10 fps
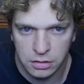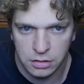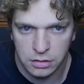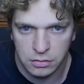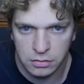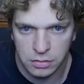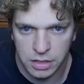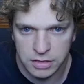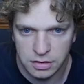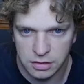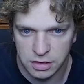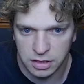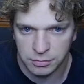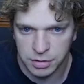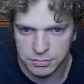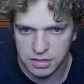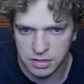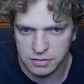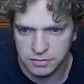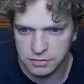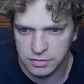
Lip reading: We'll cast the thing that can pump stuff.